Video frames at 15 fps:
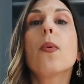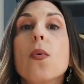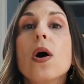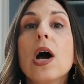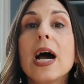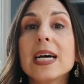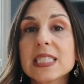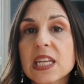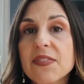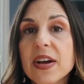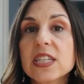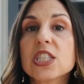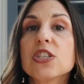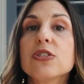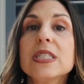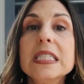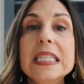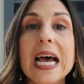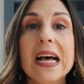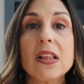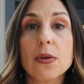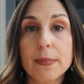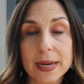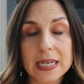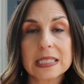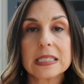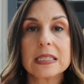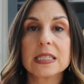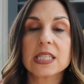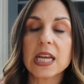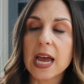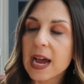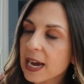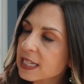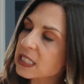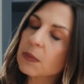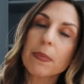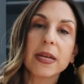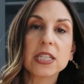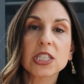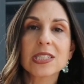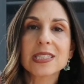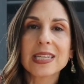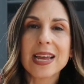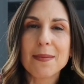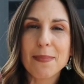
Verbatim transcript: Well, as I've had to use telemedicine to ask patients